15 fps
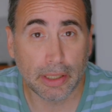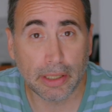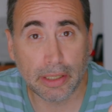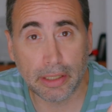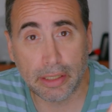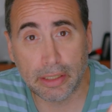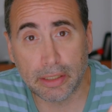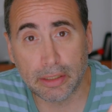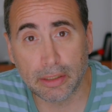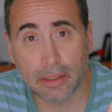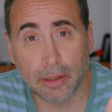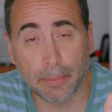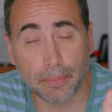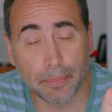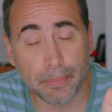is
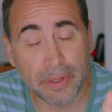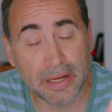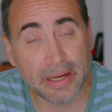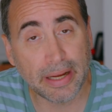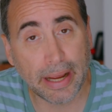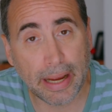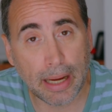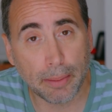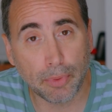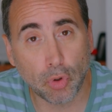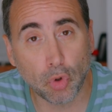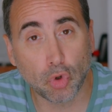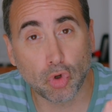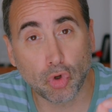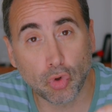being
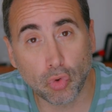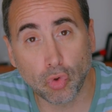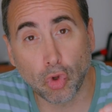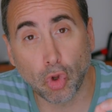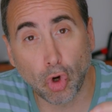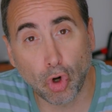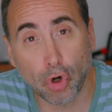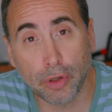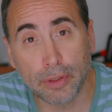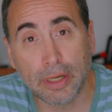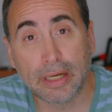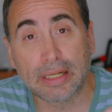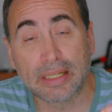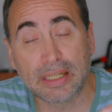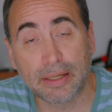able to
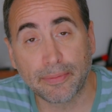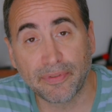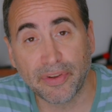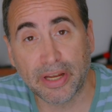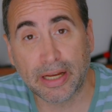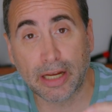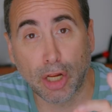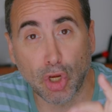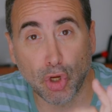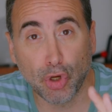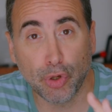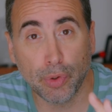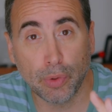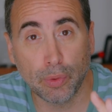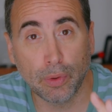learn something
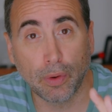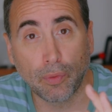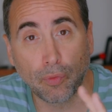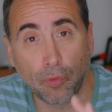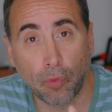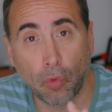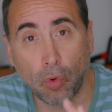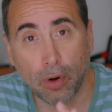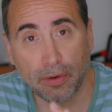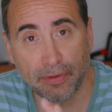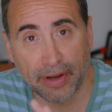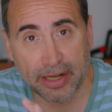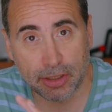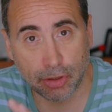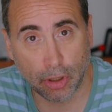new for
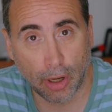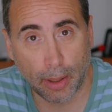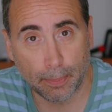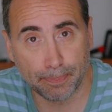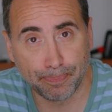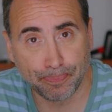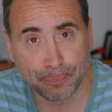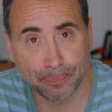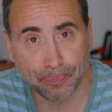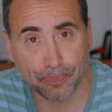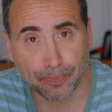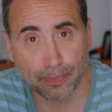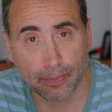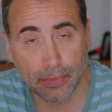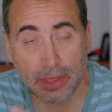that job.
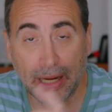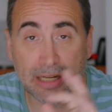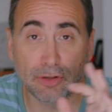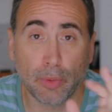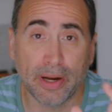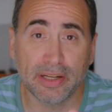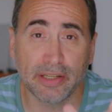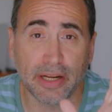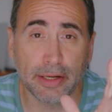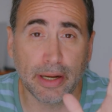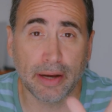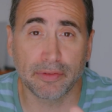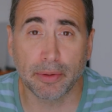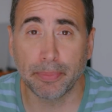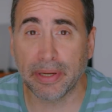That's why I say
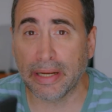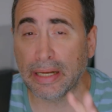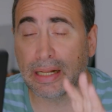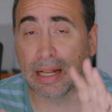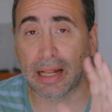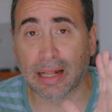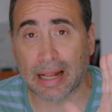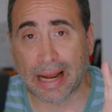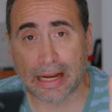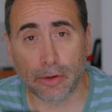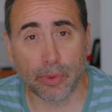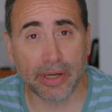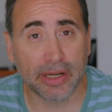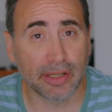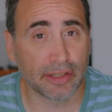you have to be
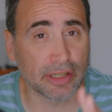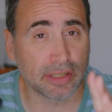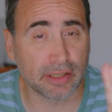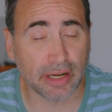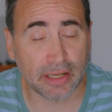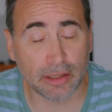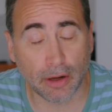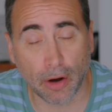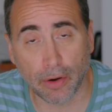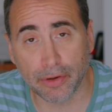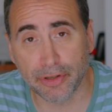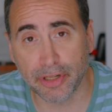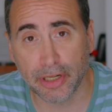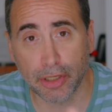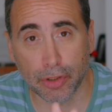language and
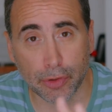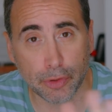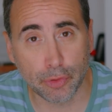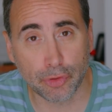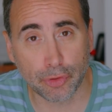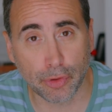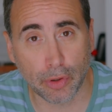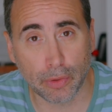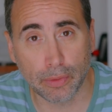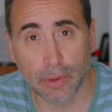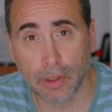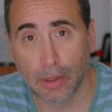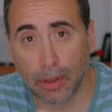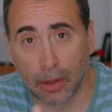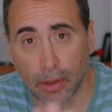technology neutral